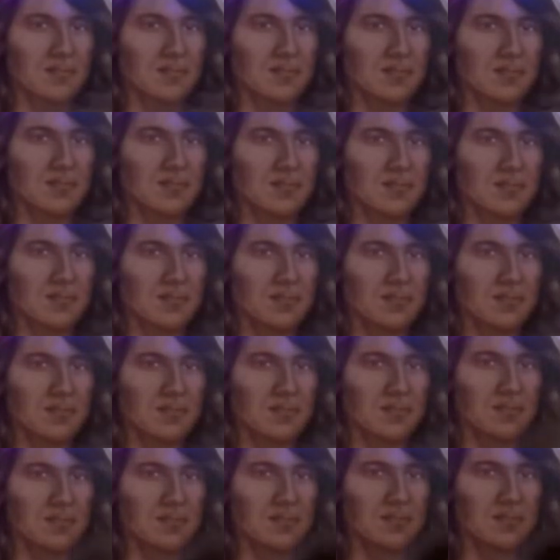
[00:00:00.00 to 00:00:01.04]

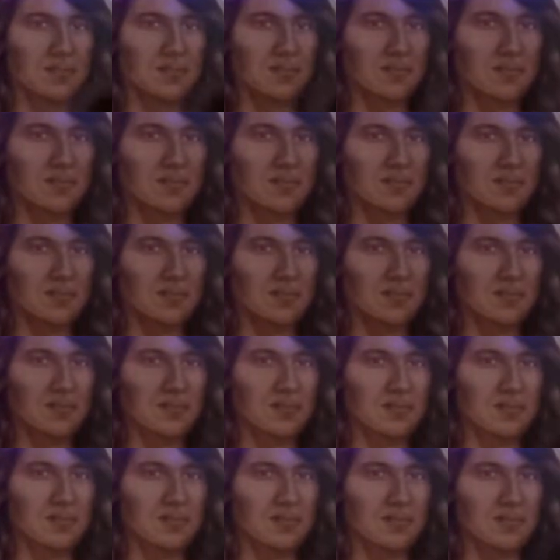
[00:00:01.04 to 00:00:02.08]

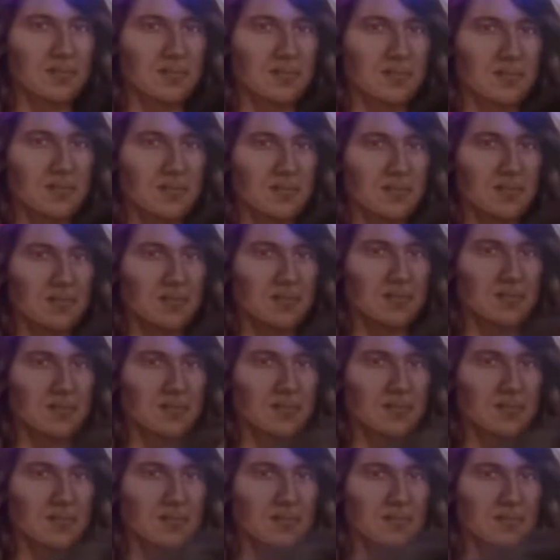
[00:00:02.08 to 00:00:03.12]

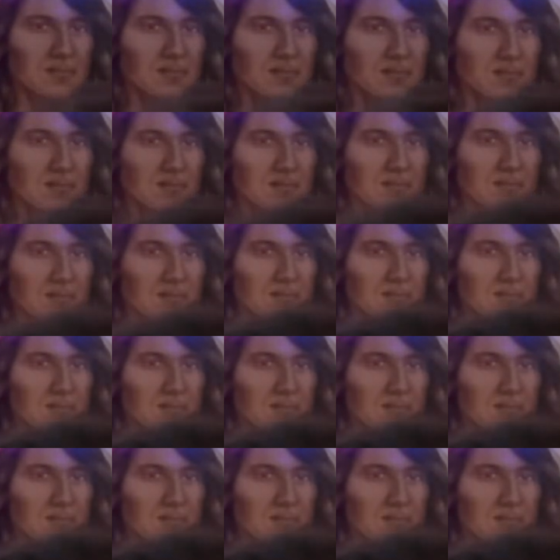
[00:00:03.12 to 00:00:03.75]
No words are spoken by the person on screen.